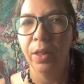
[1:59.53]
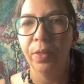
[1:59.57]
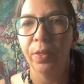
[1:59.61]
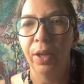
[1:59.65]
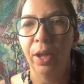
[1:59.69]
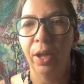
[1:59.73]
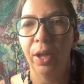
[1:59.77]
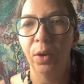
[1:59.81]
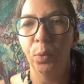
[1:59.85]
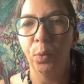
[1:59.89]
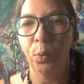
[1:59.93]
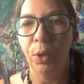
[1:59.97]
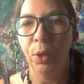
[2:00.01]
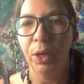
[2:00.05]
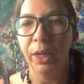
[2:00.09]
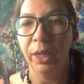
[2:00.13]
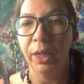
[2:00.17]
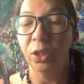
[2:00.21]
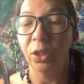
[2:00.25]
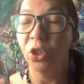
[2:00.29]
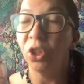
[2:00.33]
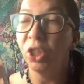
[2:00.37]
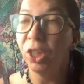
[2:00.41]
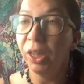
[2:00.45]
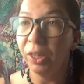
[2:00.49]
then we
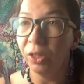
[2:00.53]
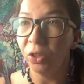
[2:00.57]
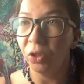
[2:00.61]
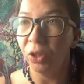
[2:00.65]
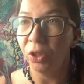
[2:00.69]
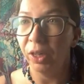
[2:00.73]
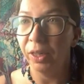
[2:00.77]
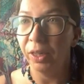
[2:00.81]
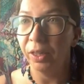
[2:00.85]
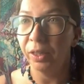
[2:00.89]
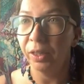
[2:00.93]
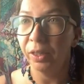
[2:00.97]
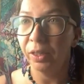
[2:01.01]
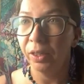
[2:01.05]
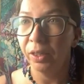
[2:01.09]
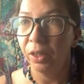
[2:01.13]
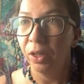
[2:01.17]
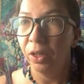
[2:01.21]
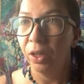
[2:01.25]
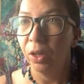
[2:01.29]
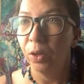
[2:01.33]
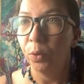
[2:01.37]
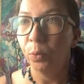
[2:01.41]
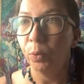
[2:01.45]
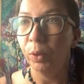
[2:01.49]
can change it.
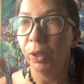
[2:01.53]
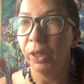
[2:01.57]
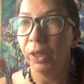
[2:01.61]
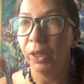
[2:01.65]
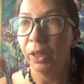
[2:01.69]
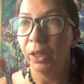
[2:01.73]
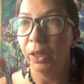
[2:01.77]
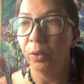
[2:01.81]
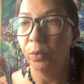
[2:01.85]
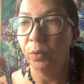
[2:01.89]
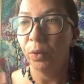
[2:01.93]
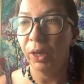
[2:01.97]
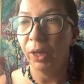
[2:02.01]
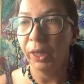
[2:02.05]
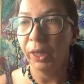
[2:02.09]
We can